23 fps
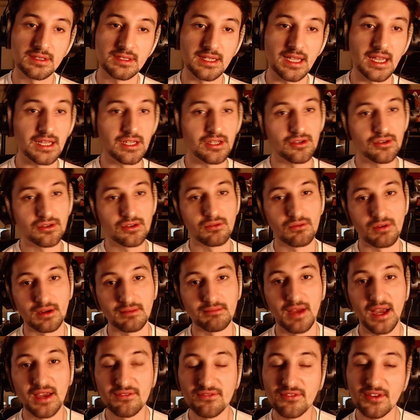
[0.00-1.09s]
And you don't want
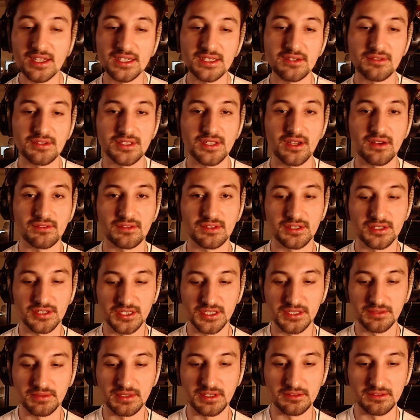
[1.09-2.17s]
my friend to resolve the
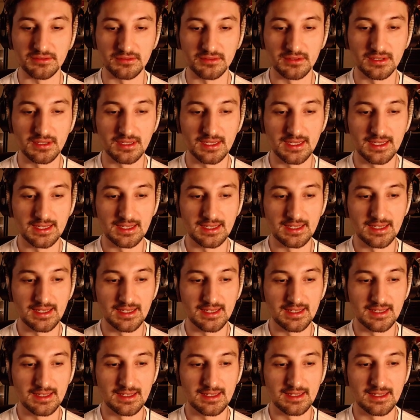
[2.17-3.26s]
dispute.
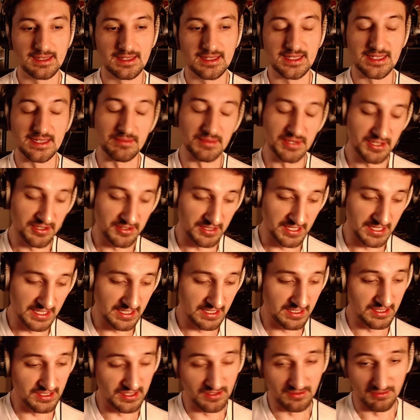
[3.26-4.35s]

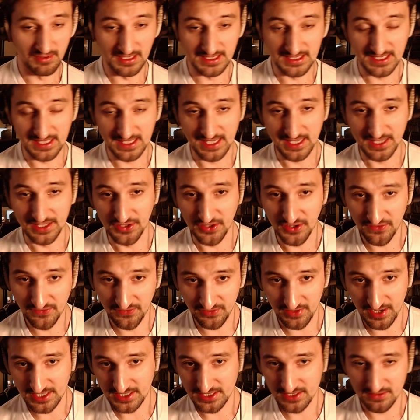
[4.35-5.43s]
Similarly, you want to get your
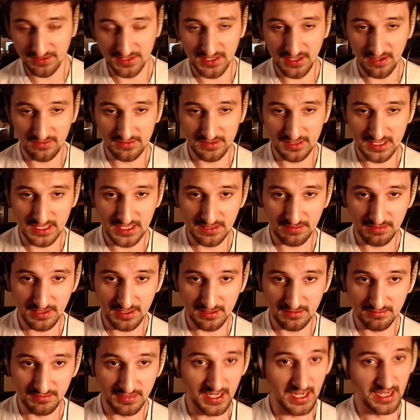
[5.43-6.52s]
friend to resolve the
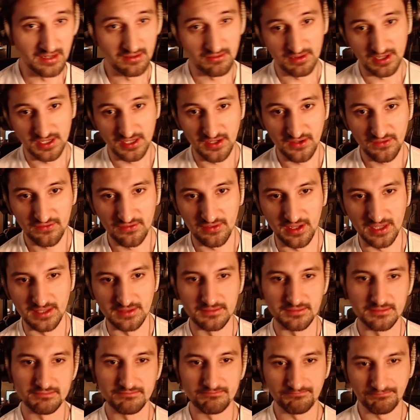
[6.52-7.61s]
dispute, but I don't want your friend.
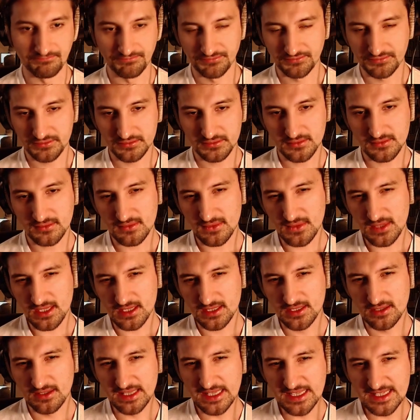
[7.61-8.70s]

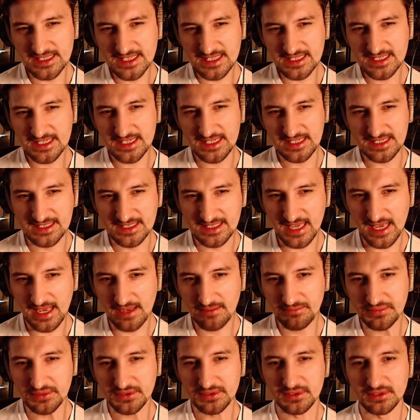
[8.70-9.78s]
So this is an
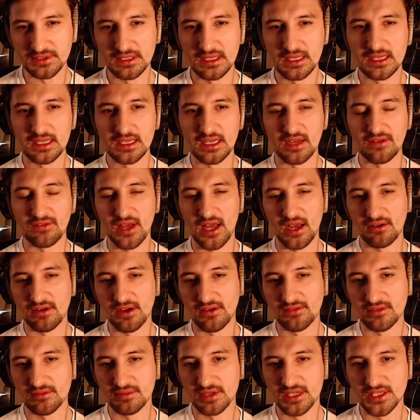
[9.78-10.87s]
example of how
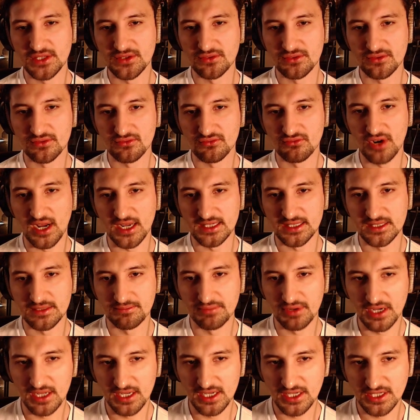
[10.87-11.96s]
everybody's right to
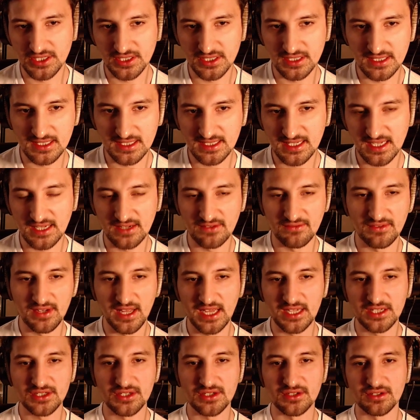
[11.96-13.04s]
punish in the state of
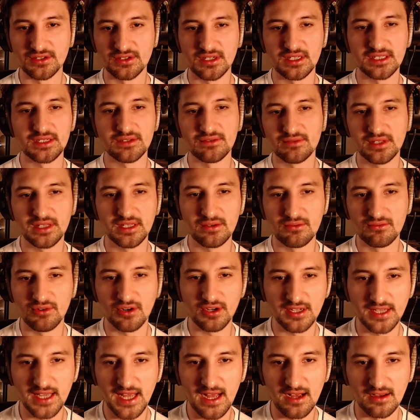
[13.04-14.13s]
nature doesn't really
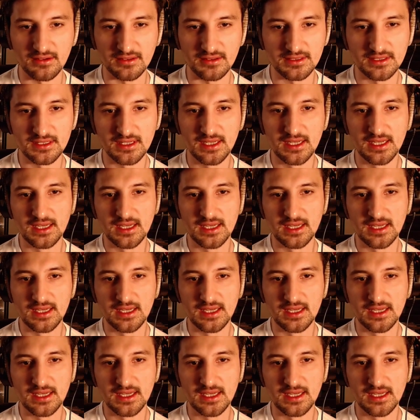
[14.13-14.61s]
work out.